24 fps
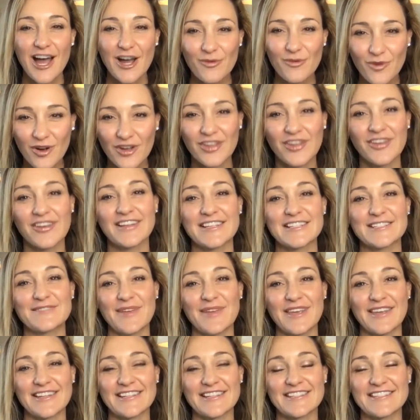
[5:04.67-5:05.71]
I want you to
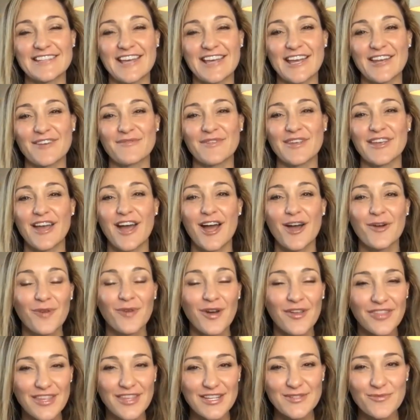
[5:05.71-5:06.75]
expand inside me. I
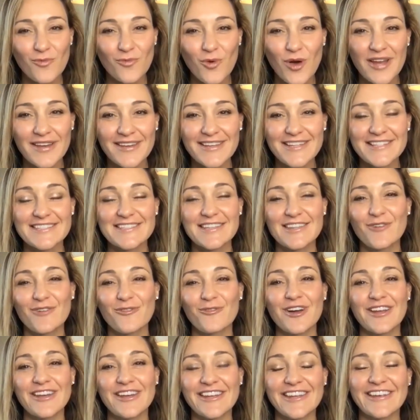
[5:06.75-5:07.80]
want this oneness and the
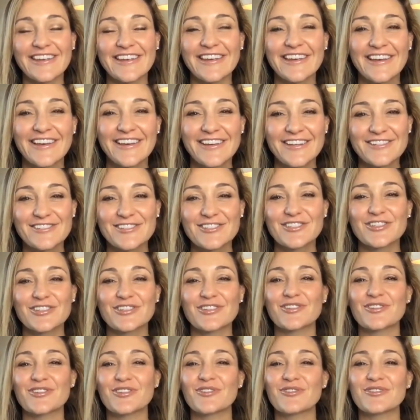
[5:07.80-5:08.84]
wanting
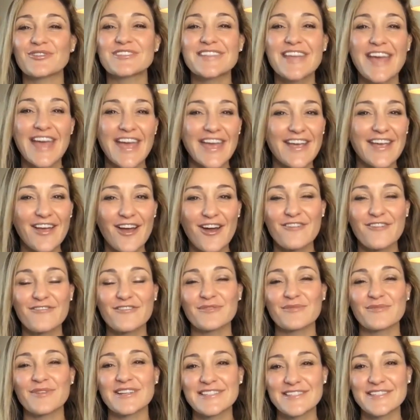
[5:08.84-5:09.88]
to take over
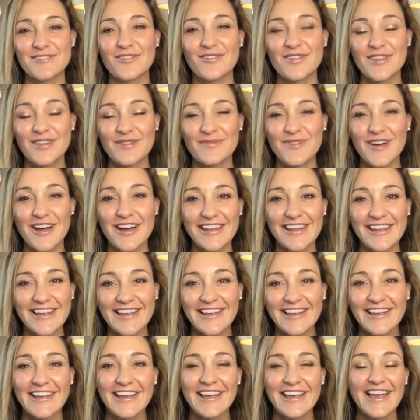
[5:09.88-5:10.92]
my soul and body.
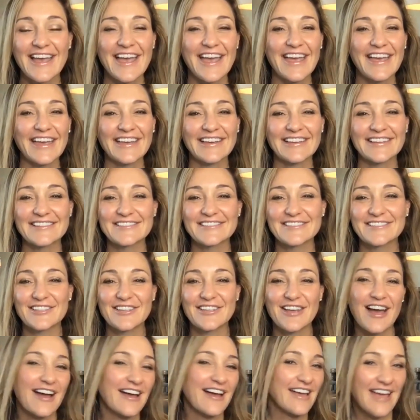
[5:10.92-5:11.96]
And
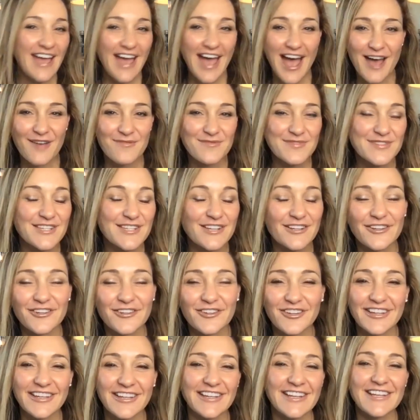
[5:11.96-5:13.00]

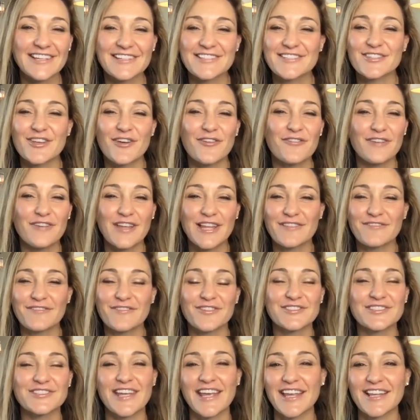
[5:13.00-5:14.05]
absolutely, he's so
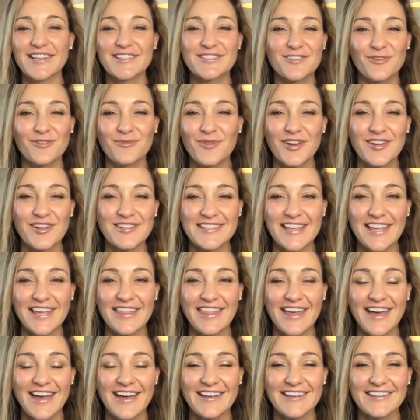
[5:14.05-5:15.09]
faithful to answer prayers like
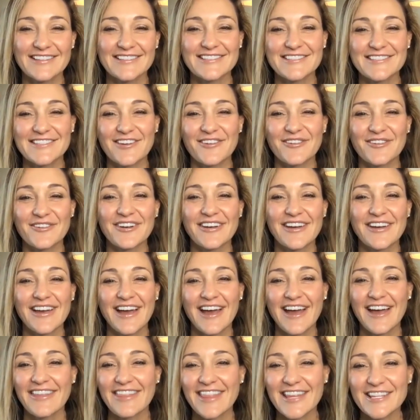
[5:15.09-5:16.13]
that. So
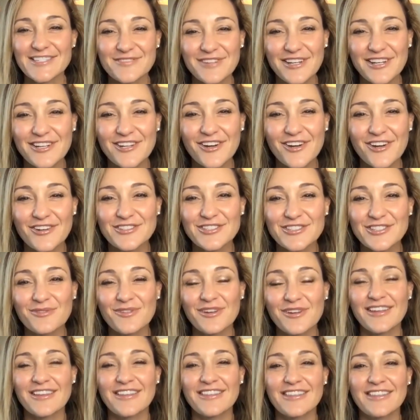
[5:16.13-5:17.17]
that's what I encourage you
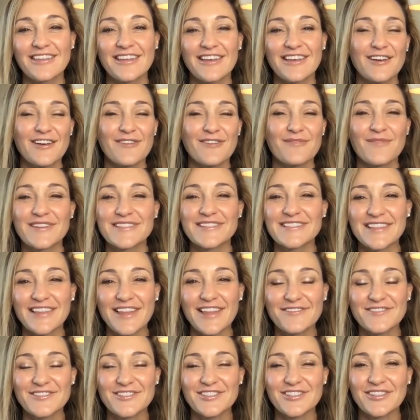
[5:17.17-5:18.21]
with. Much
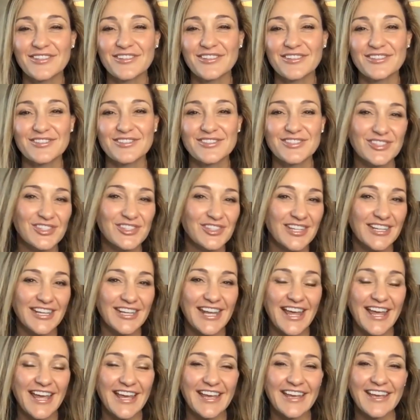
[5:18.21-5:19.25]
love to you
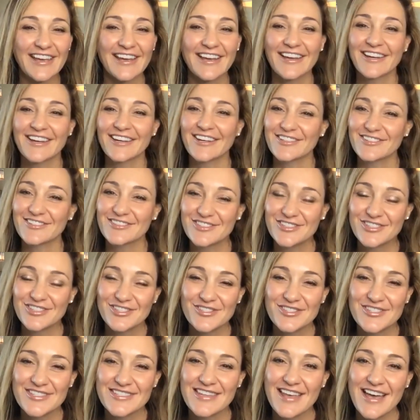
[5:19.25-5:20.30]
today.
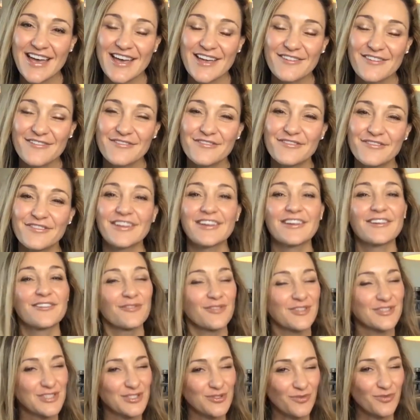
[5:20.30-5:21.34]
Choose life,
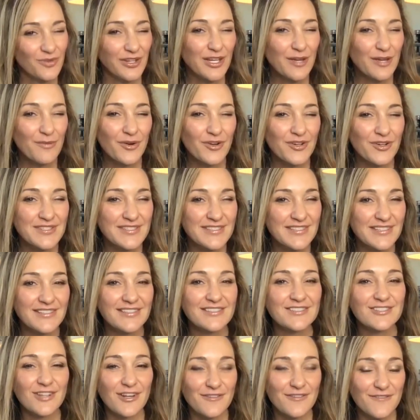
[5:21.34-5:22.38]
which is really a person.
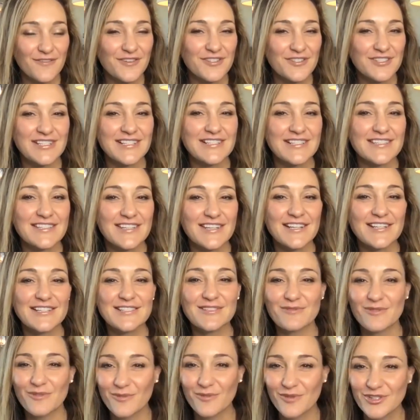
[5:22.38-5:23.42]
John
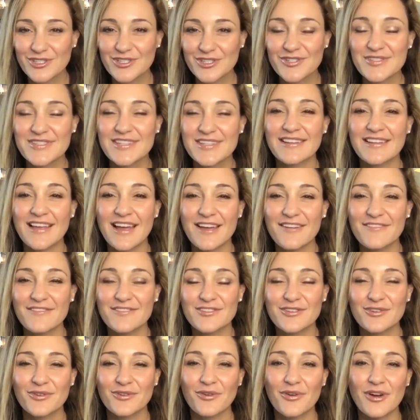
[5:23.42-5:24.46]
14:6, when we're choosing life,
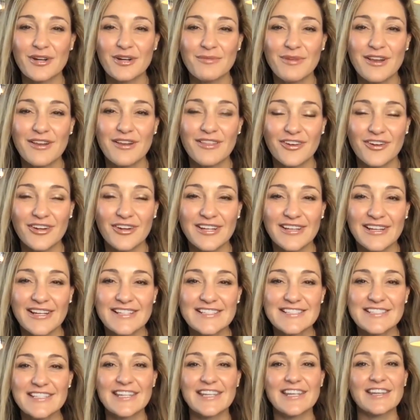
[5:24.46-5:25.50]
Deuteronomy
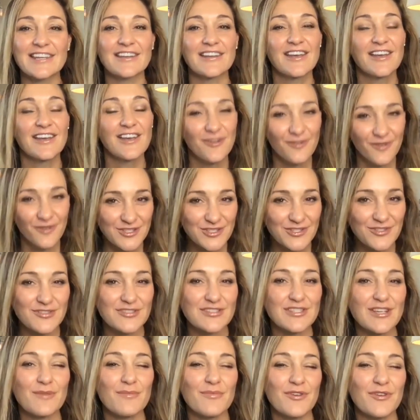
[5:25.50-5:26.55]
30:19, we're
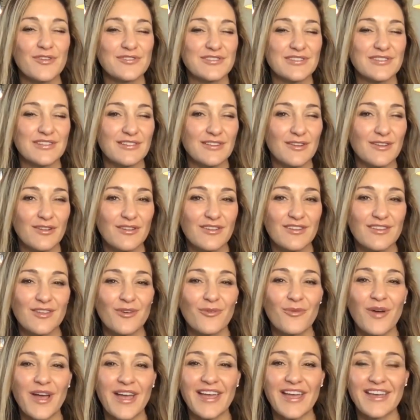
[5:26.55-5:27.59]
choosing a person, the
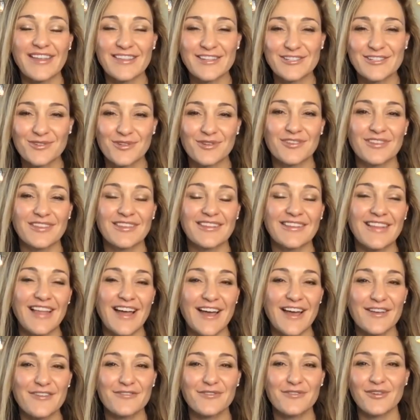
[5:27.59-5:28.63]
way, the truth, and
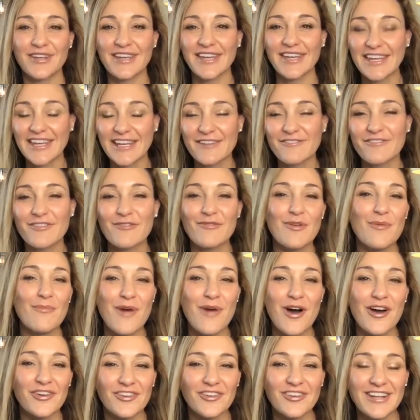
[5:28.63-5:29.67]
life. We're eating from the
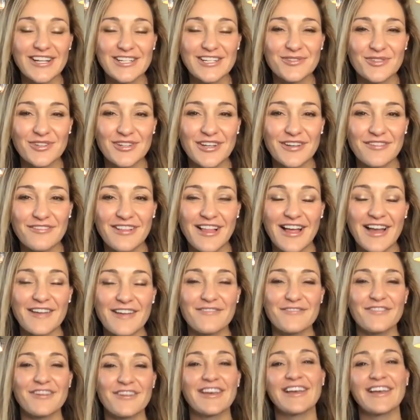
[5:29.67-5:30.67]
modern day tree of life.